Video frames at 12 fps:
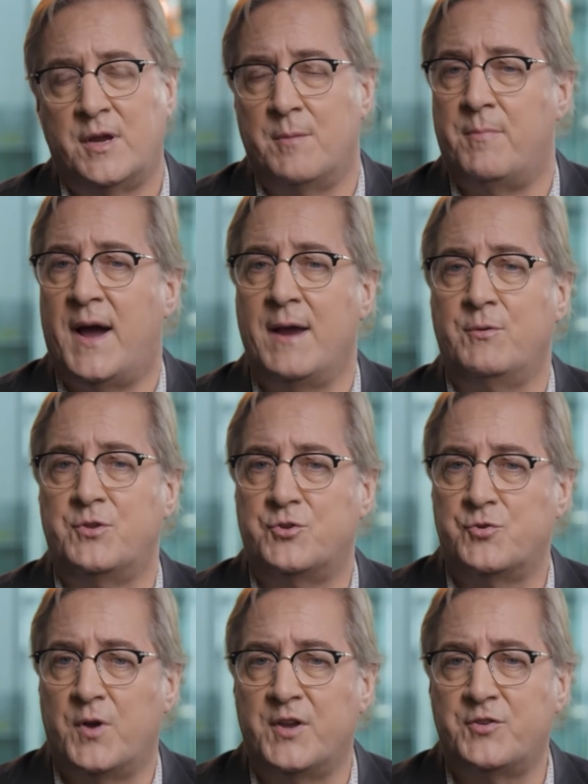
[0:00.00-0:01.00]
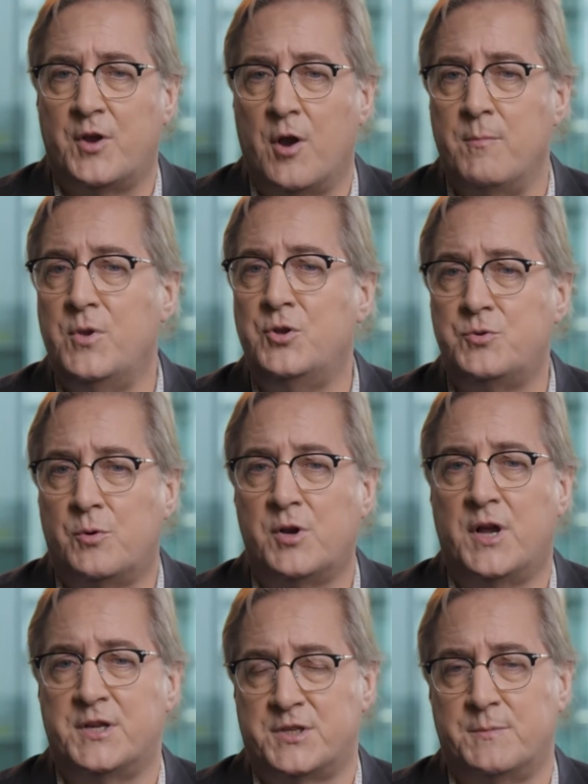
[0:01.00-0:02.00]
combined with the trust our mutual
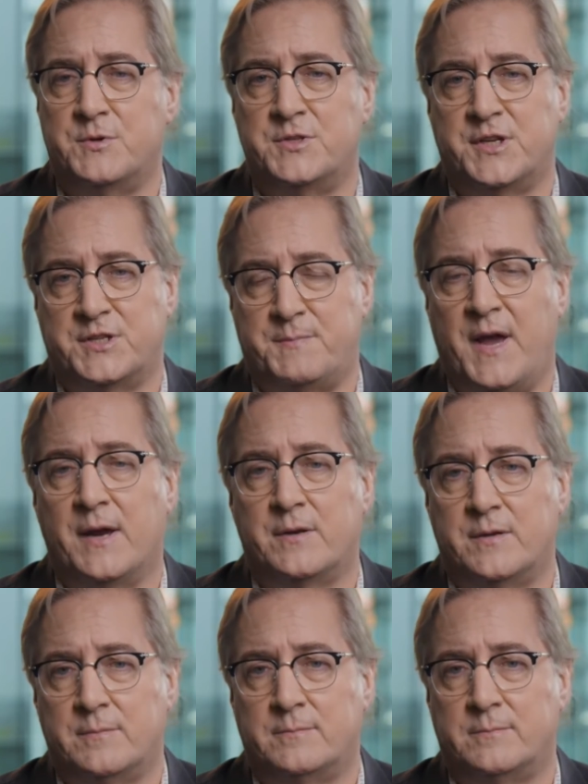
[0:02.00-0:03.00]
customers expect.